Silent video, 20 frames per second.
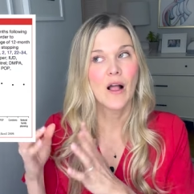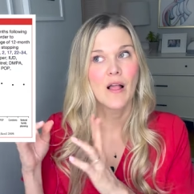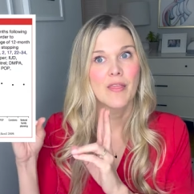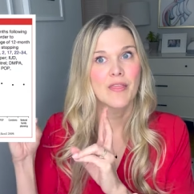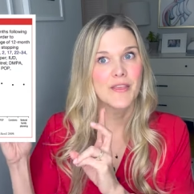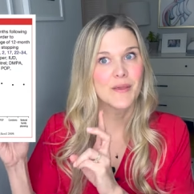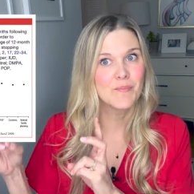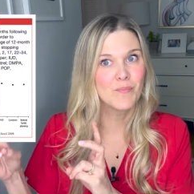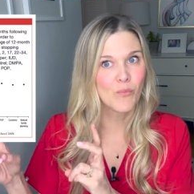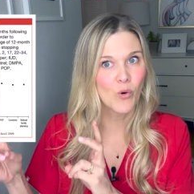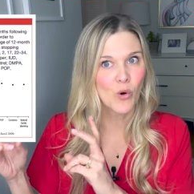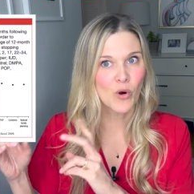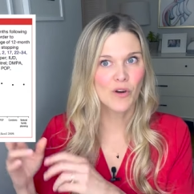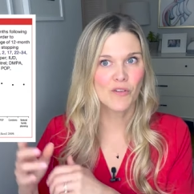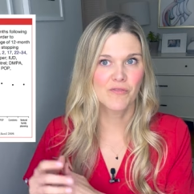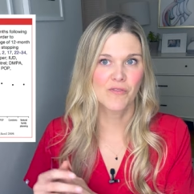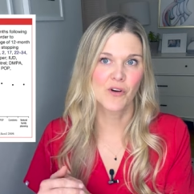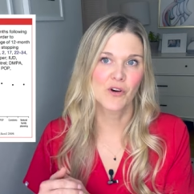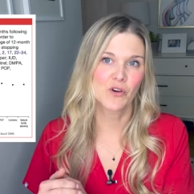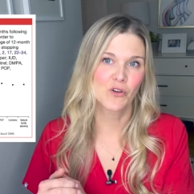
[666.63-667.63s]
the more
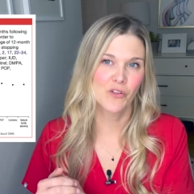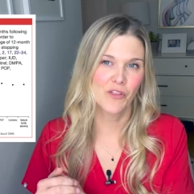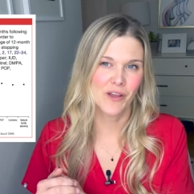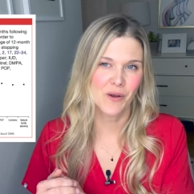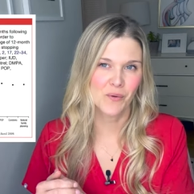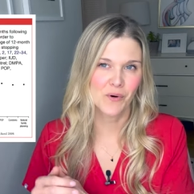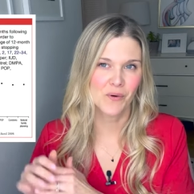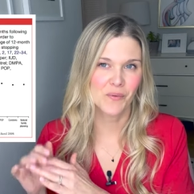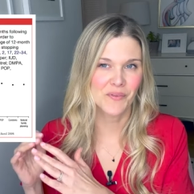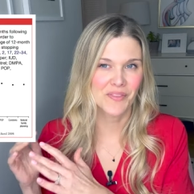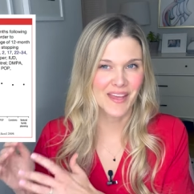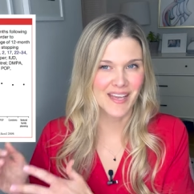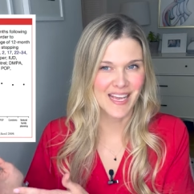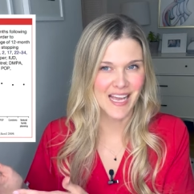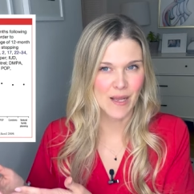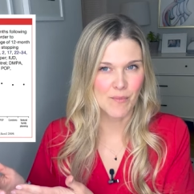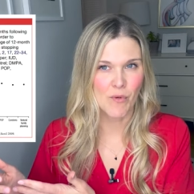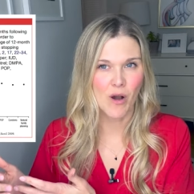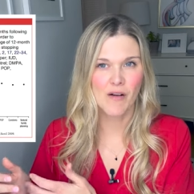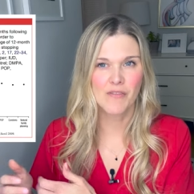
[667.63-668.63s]
fertile they were when they
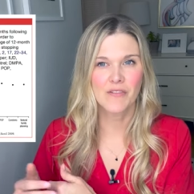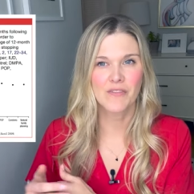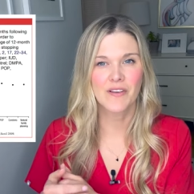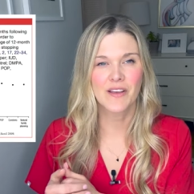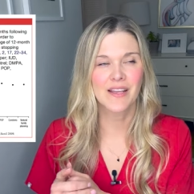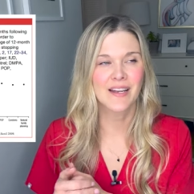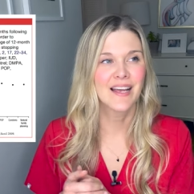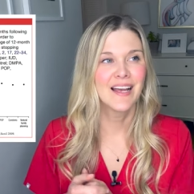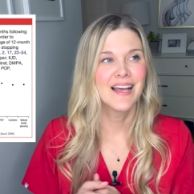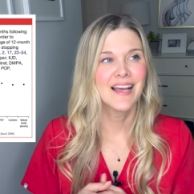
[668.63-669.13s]
came off of it.